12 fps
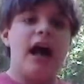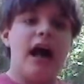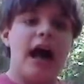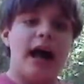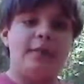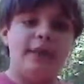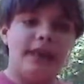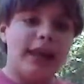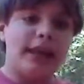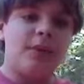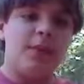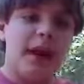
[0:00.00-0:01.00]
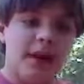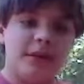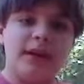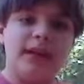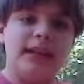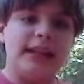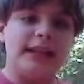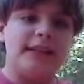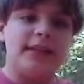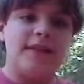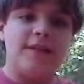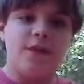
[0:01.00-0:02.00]
I mean, like around in
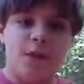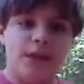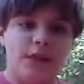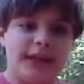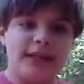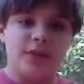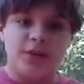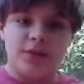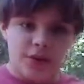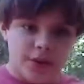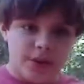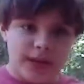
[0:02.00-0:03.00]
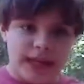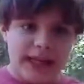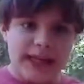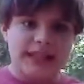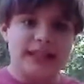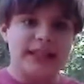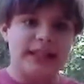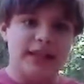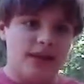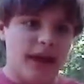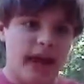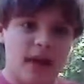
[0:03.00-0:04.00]
40s or 30s is
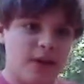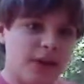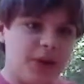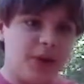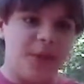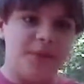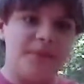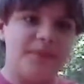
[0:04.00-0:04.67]
how you